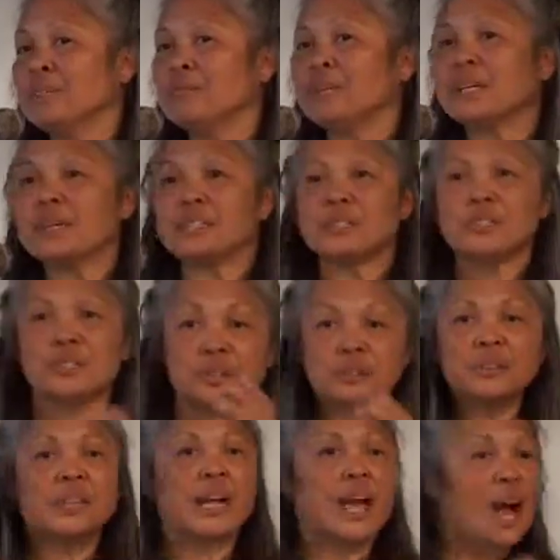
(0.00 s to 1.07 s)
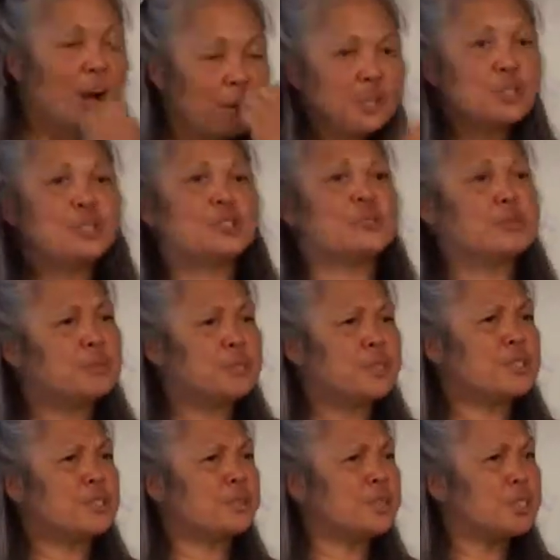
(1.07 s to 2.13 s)
Because certainly, how could you do
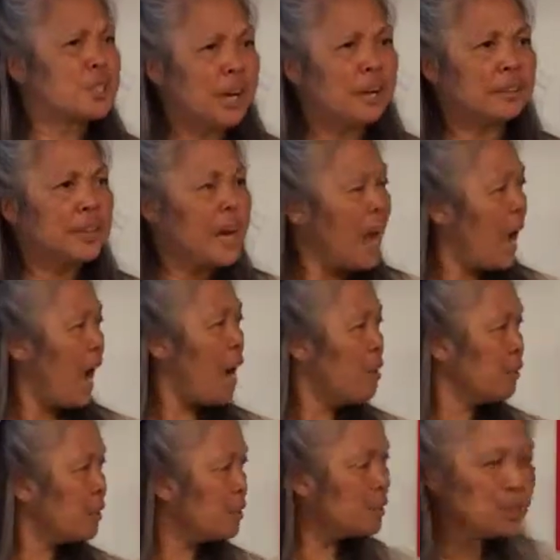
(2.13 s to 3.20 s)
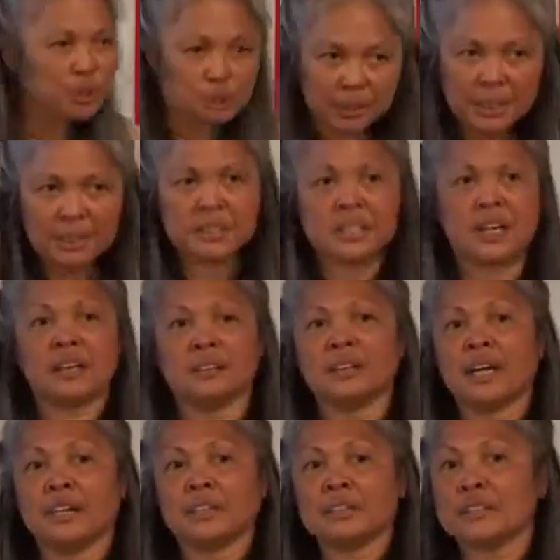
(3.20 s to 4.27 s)
this to a child? How could you treat a child
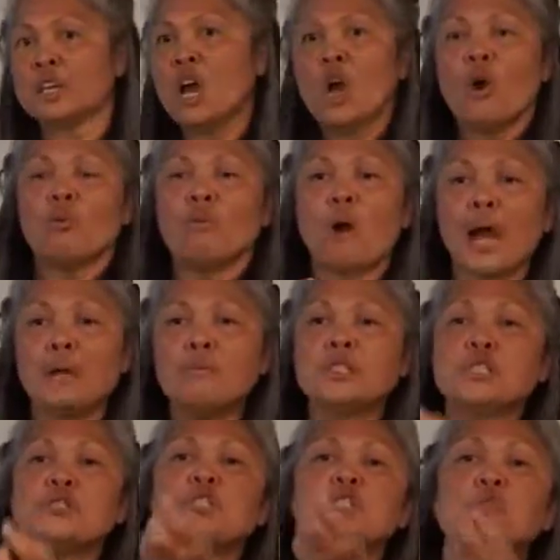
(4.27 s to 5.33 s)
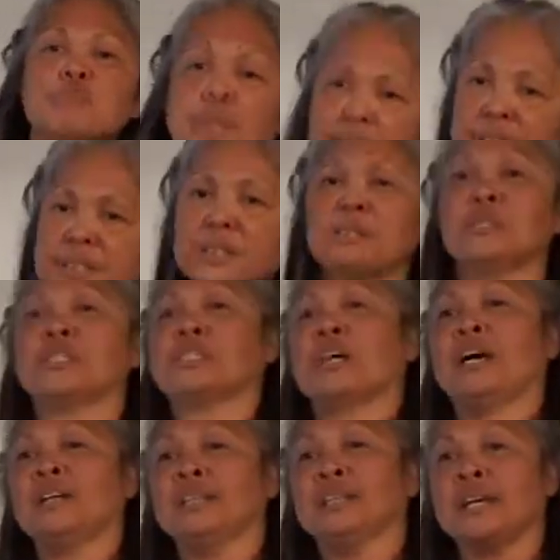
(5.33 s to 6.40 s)
like this? Why would you speak to a
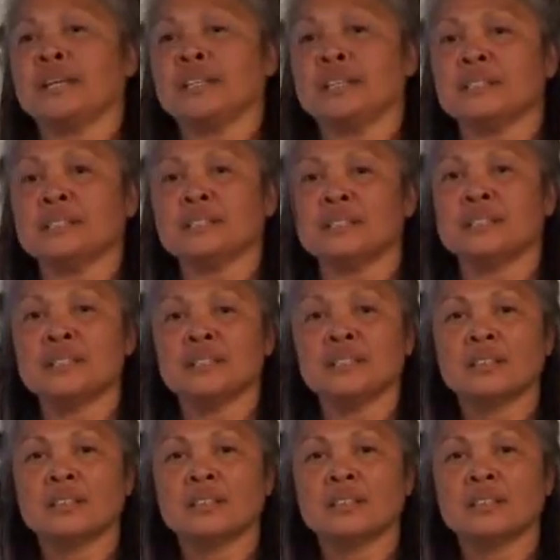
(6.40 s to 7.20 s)
child like this?